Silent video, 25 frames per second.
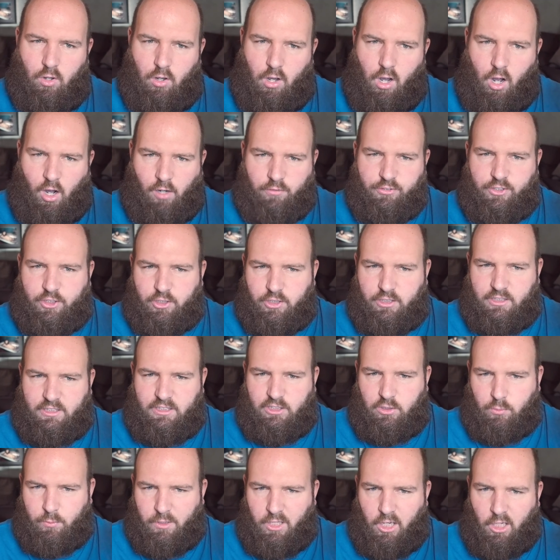after
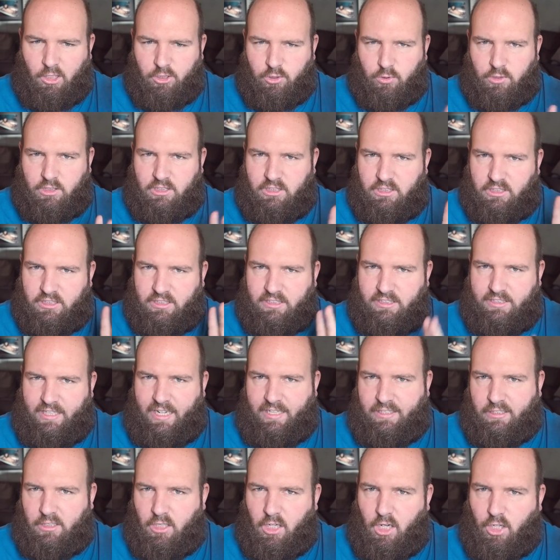this we also did a
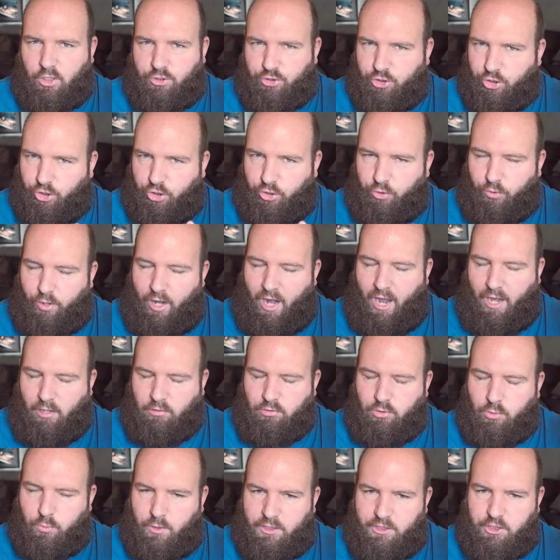set on the
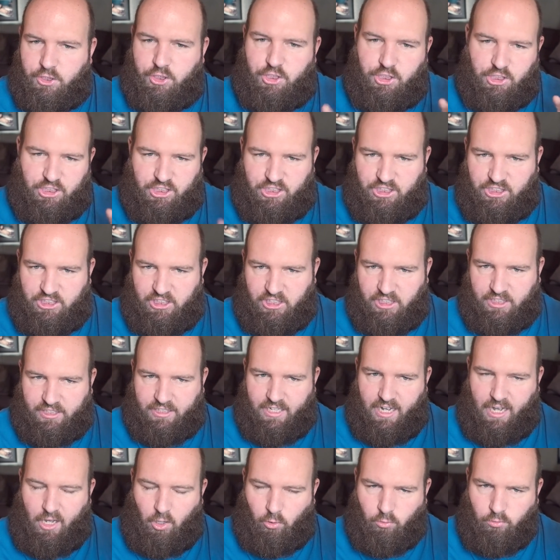ground where she's sitting
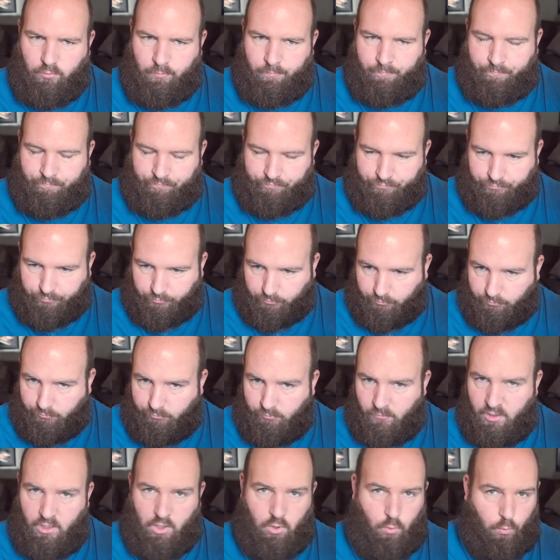down.
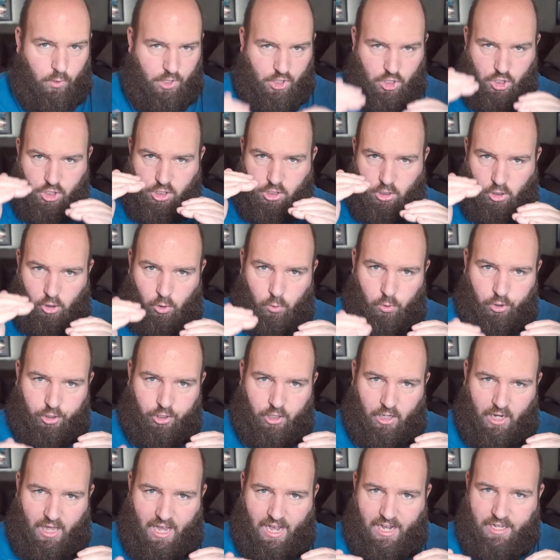We just lower
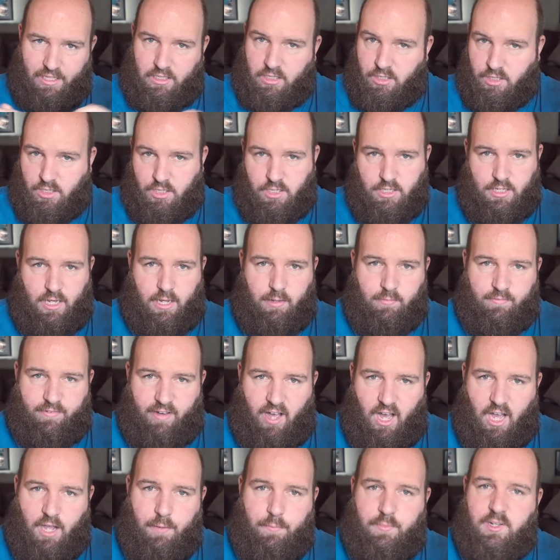the light, same
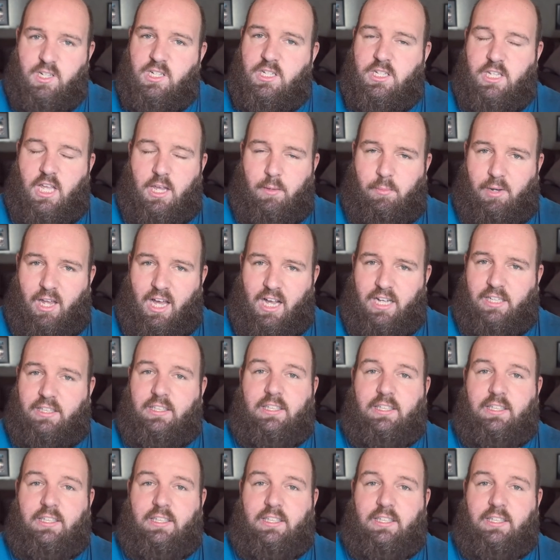vibe, same light,